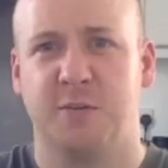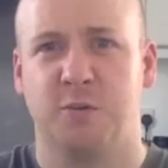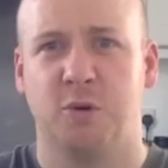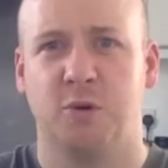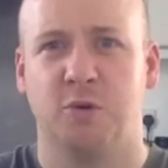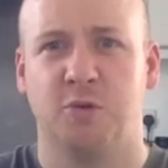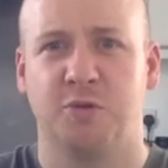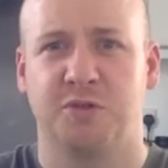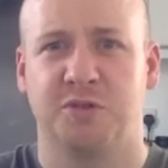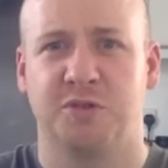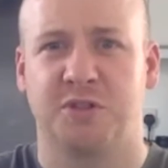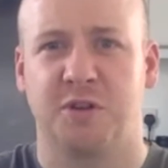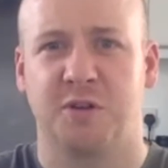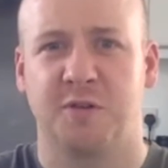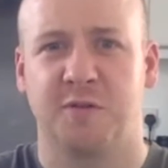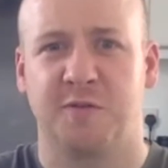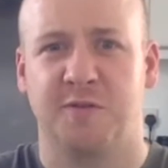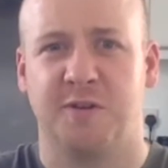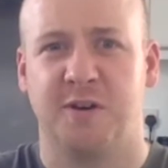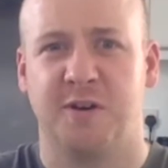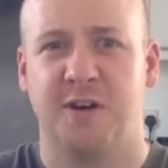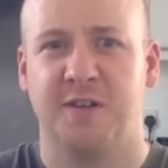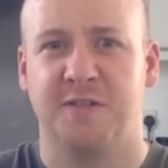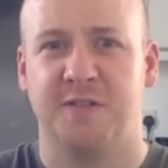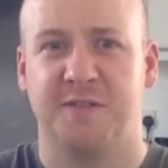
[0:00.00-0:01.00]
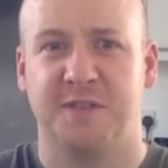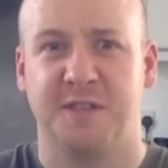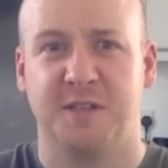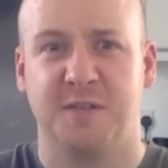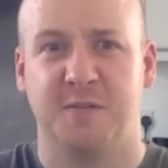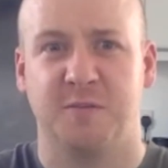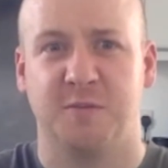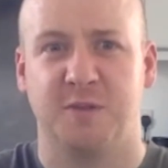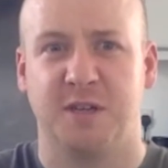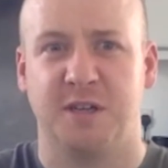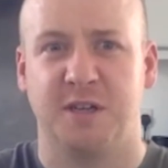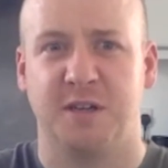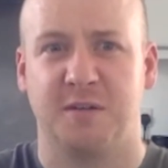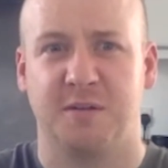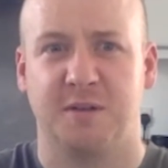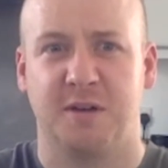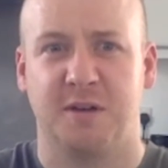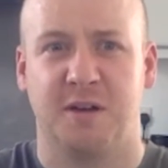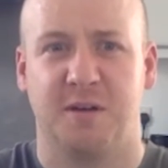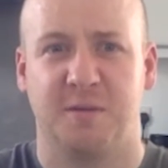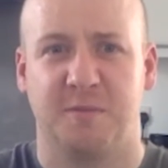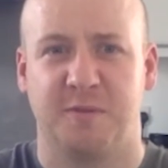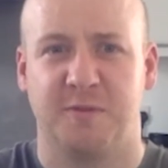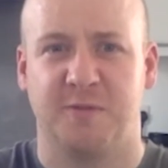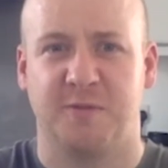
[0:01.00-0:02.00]
Wolves top 5, didn't we,
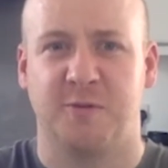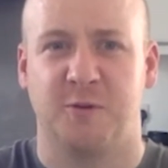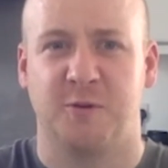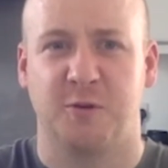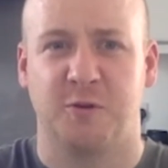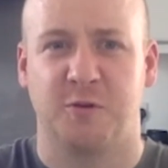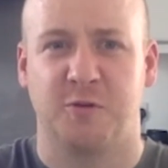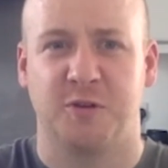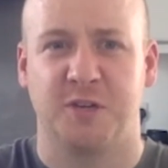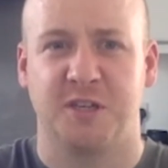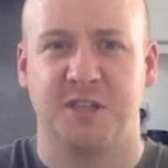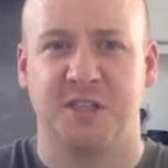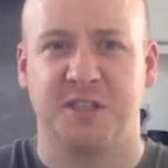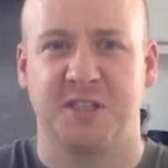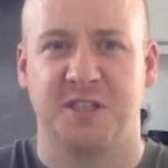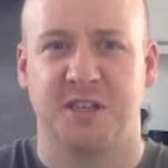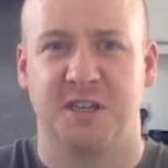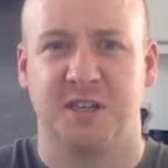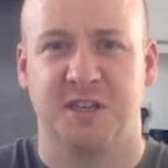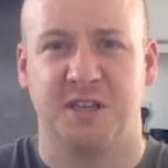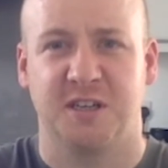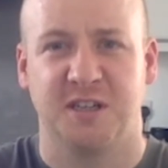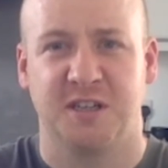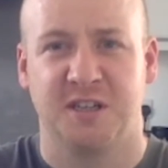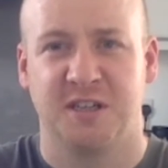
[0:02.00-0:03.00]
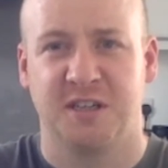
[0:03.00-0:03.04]
before the restart?